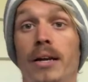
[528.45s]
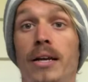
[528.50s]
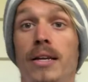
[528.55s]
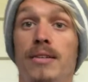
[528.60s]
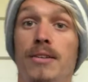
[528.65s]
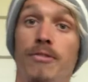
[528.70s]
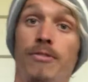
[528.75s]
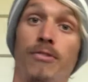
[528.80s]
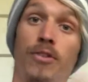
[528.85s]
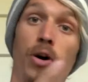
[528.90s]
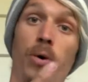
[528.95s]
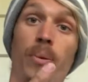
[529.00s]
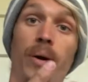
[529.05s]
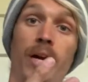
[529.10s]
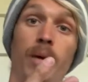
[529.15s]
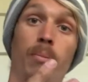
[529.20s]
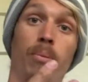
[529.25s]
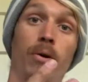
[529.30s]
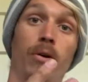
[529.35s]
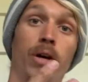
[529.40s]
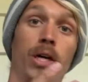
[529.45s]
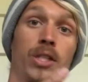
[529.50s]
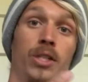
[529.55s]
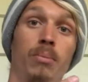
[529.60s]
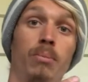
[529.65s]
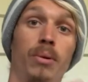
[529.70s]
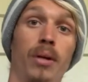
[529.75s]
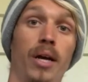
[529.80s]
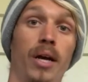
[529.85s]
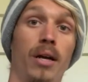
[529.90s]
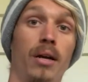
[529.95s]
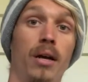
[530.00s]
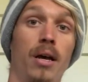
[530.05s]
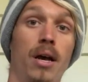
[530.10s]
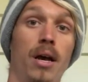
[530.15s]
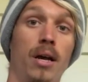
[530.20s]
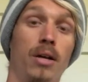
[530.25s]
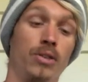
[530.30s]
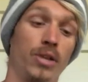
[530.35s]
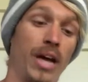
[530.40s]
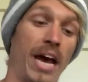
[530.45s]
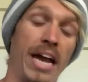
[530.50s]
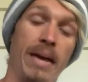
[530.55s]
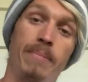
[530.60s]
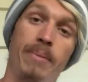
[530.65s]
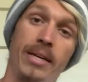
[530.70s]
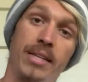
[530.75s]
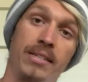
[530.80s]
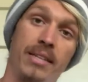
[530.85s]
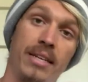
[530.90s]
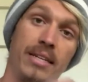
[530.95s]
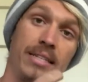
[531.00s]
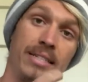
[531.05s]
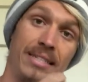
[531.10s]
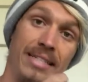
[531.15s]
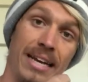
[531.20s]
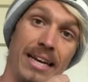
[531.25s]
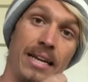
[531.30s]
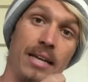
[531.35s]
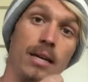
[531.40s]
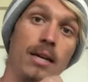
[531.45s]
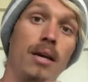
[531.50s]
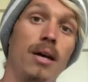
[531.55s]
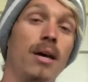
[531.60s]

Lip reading: is a 4-week progression plan. So A, B, C, D.